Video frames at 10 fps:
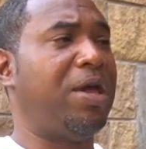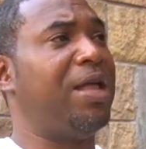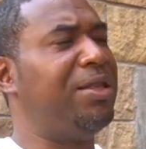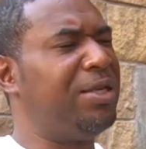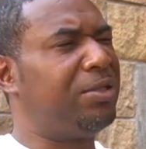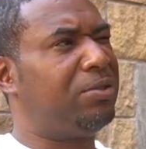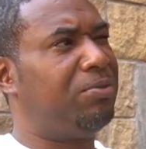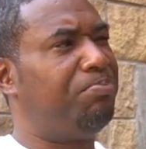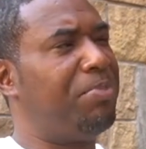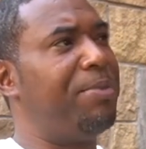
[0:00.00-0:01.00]
At least
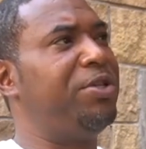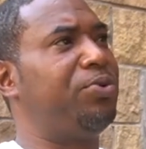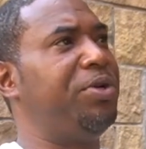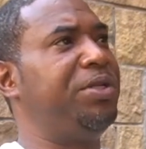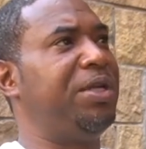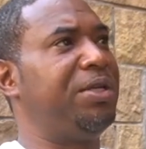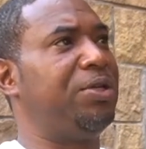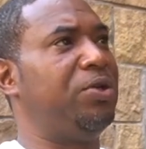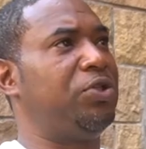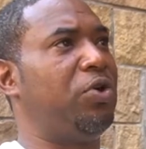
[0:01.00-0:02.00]
maybe 26
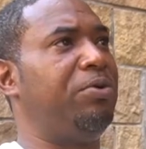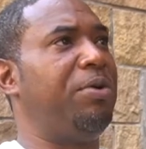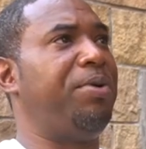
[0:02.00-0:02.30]
in the tournament.